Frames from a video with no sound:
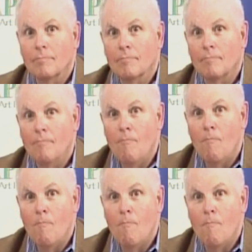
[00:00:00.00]

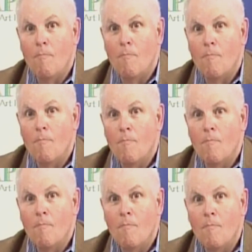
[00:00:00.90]

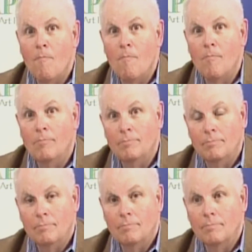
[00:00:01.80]

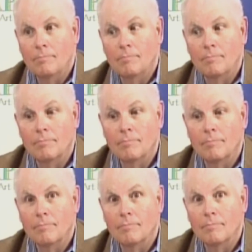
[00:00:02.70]

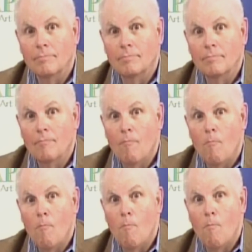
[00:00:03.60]

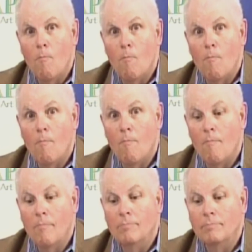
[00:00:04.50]

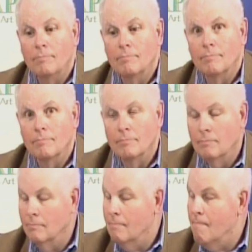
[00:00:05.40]

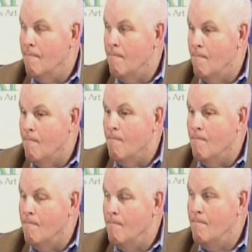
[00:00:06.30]

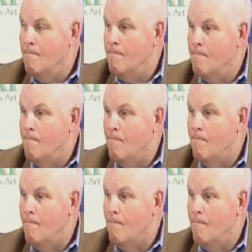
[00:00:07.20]
The person shown says nothing.